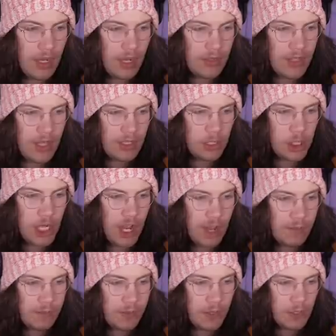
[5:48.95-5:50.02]
And then
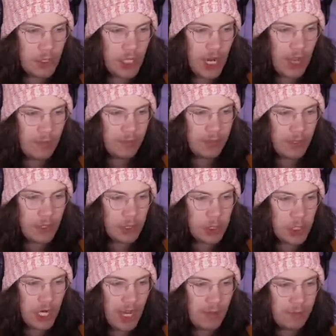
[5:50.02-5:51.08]
jump, jump,
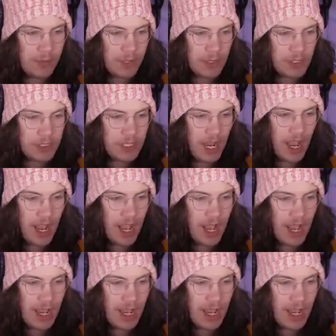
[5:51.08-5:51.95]
jump, jump.